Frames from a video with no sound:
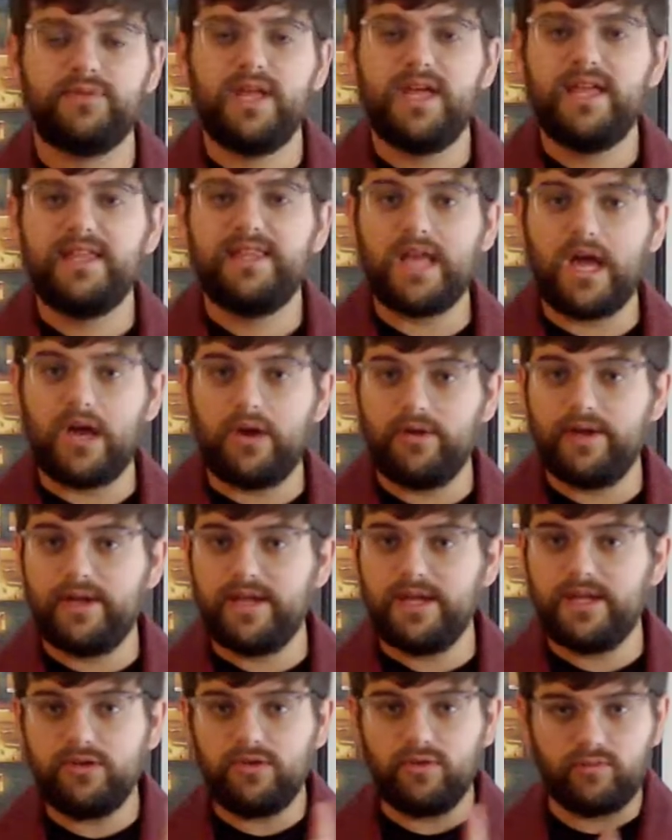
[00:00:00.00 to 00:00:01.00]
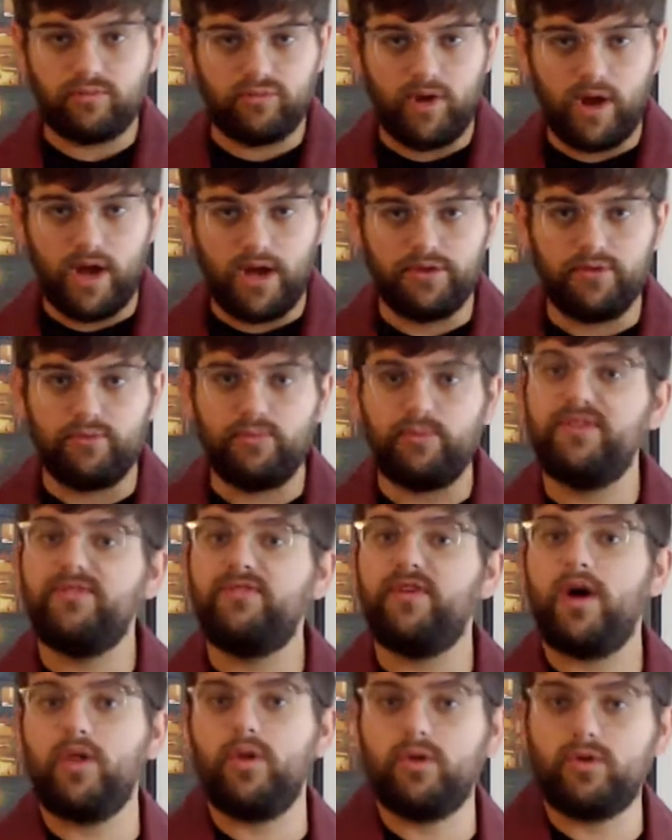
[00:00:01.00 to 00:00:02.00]
Now, in Run, we
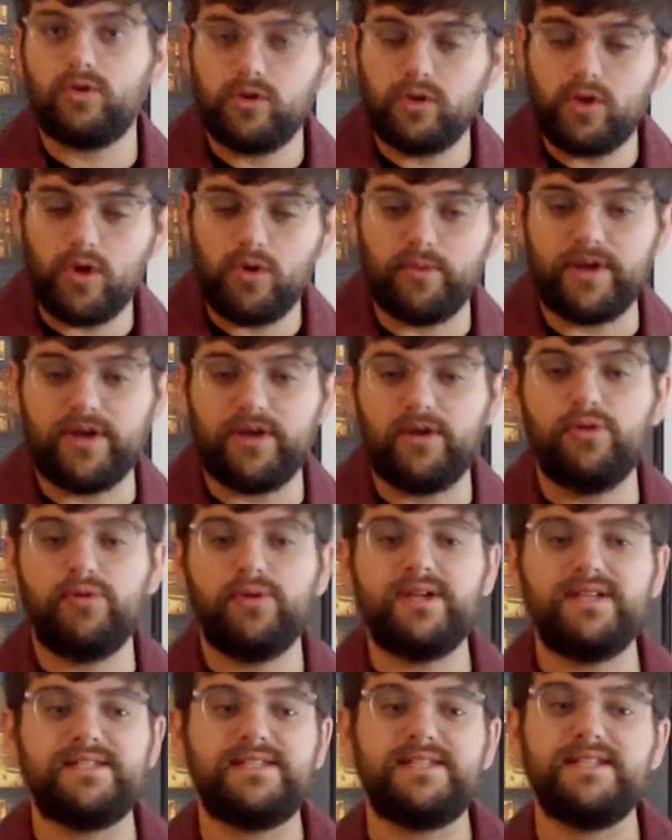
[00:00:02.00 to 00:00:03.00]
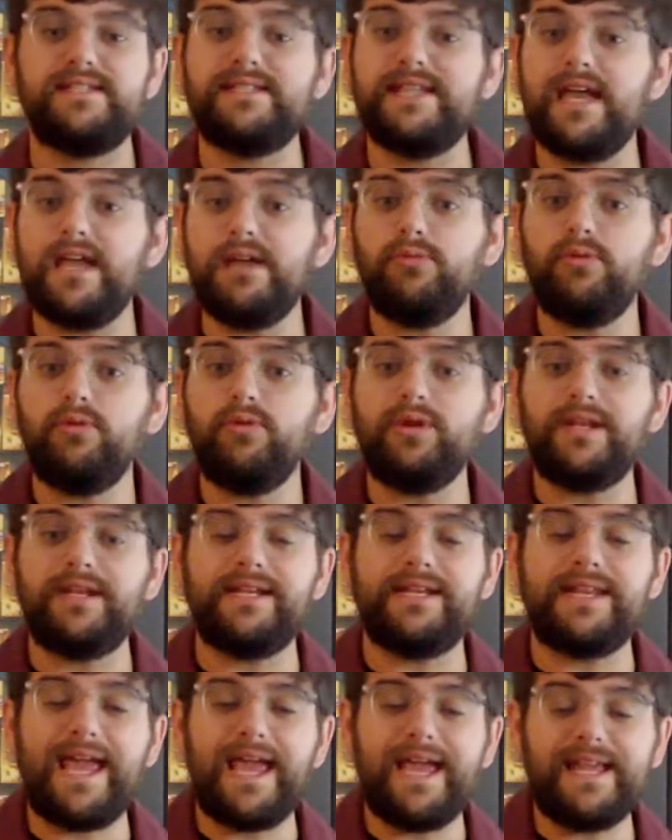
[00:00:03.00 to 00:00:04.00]
follow Chloe, who is disabled and
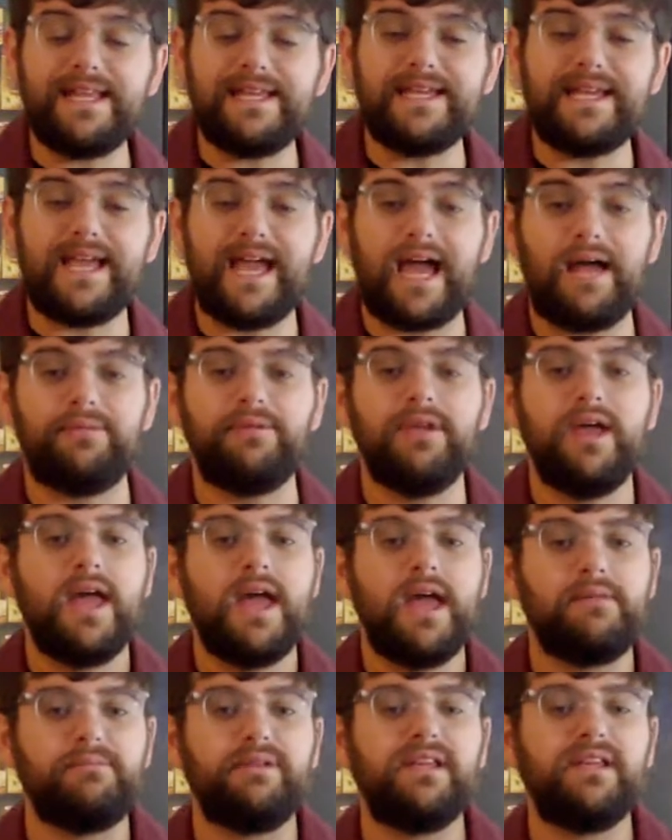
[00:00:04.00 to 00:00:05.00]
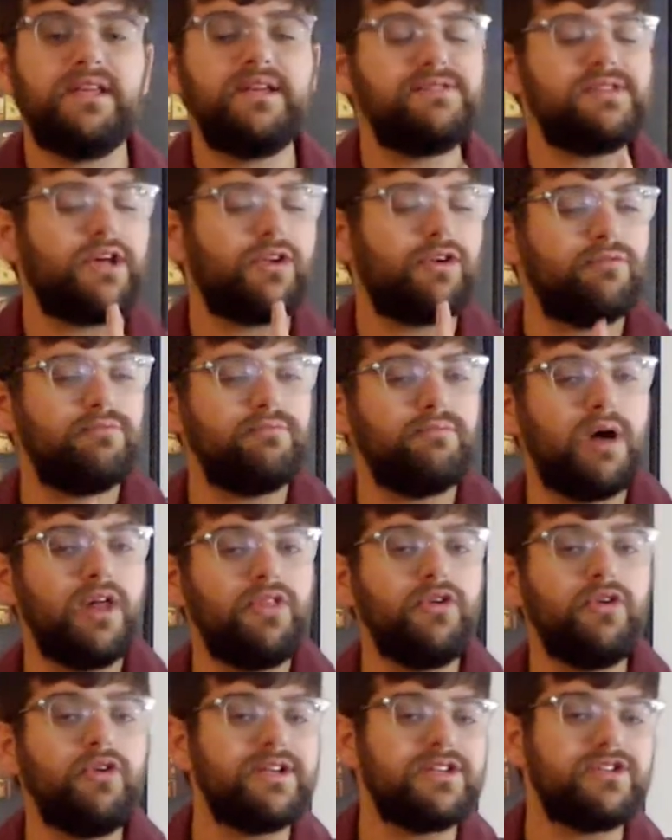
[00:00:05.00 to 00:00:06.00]
handicapped and believes that her
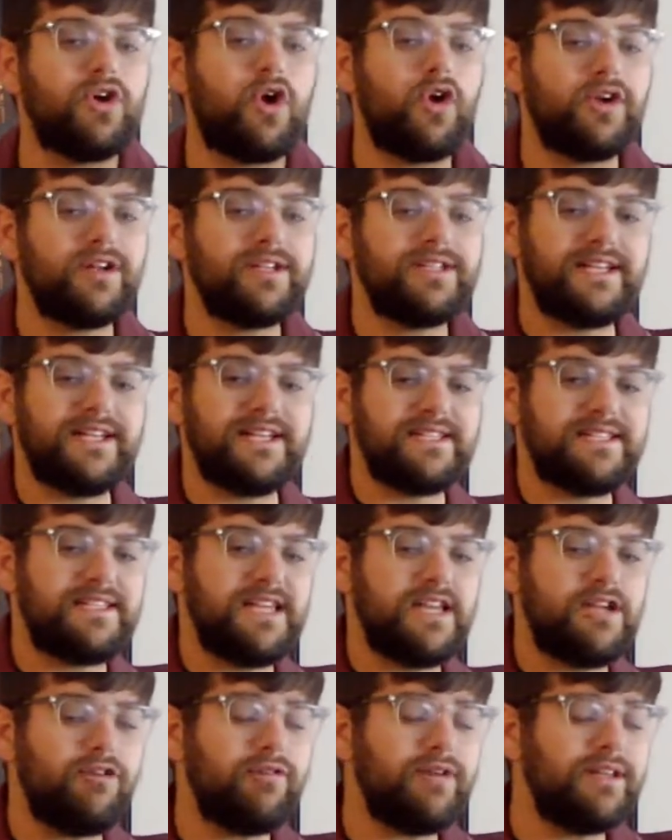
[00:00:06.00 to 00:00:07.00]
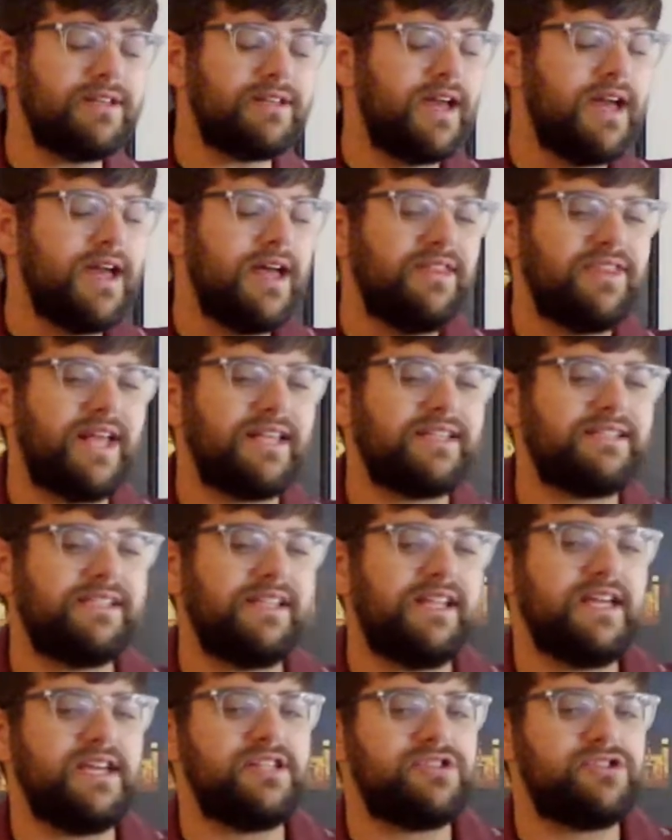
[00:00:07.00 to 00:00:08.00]
mother is harnessing a secret that's
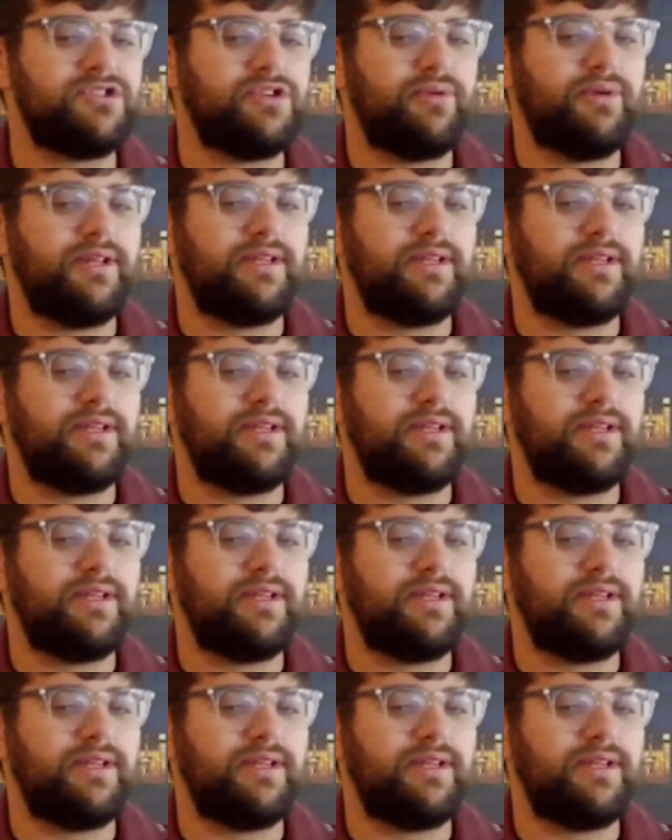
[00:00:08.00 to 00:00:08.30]
linked to it.